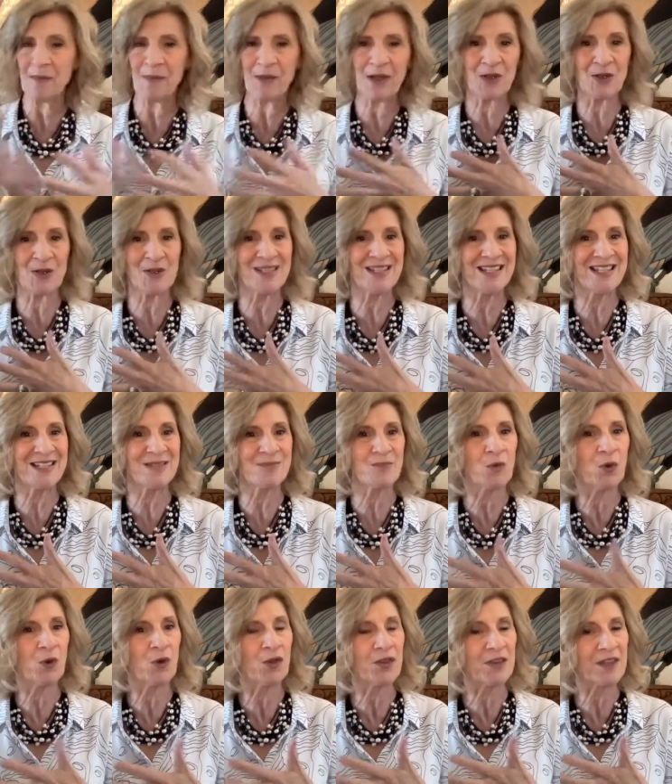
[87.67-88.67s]
because there's
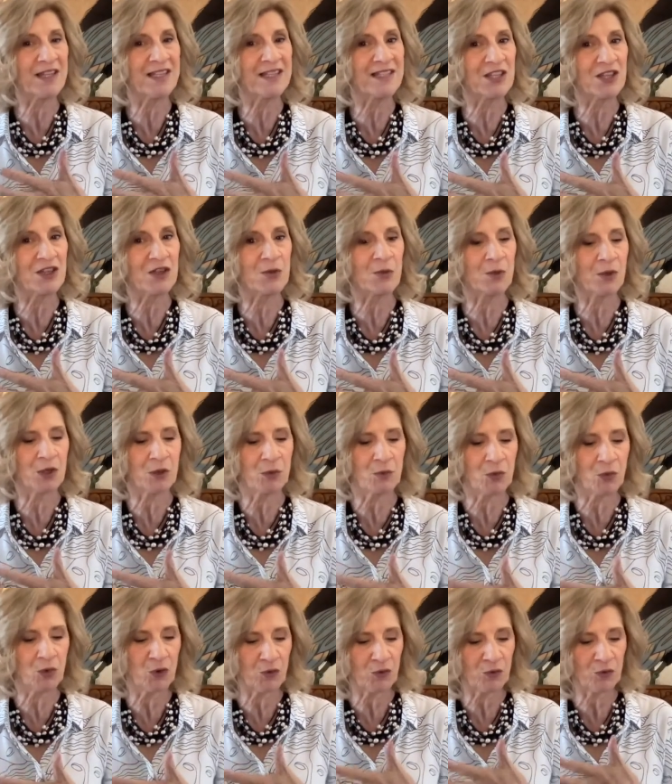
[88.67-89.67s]
more things that you want to
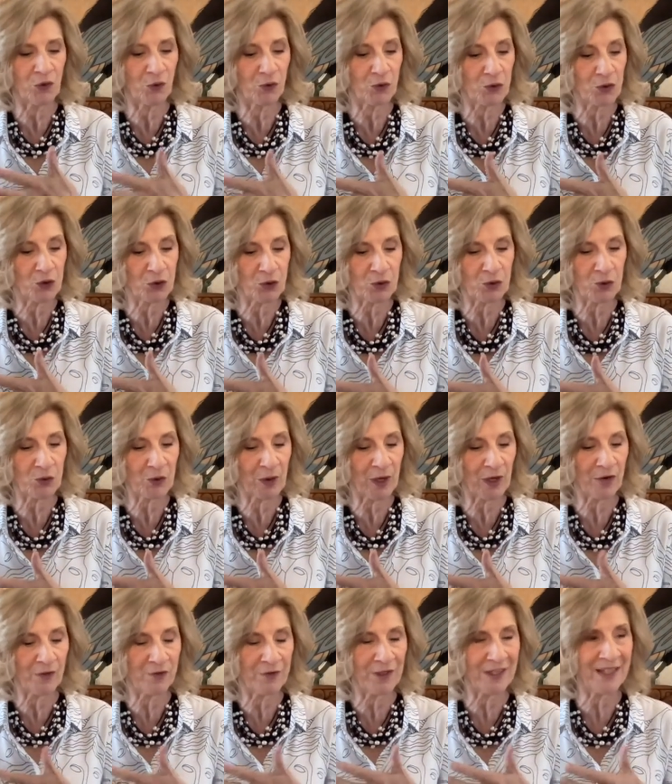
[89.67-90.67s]
move on to
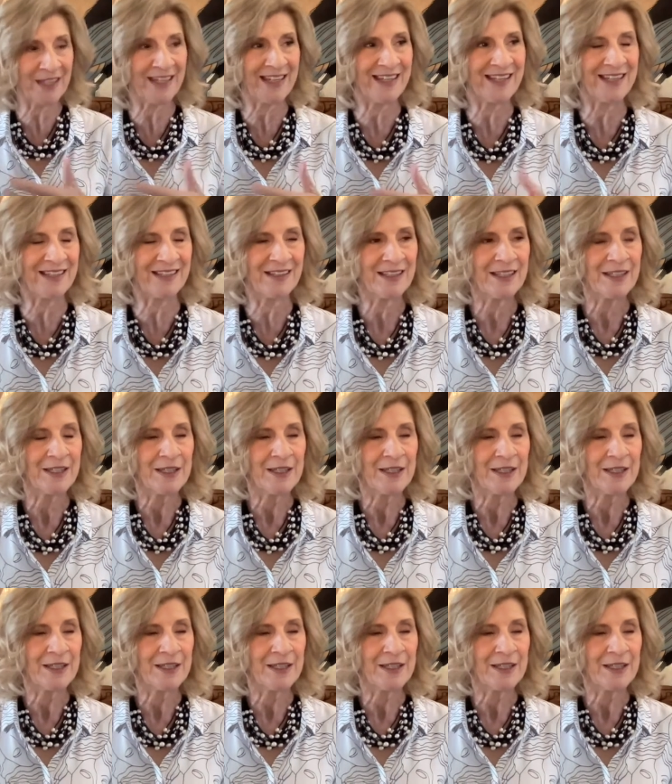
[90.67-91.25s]
over here.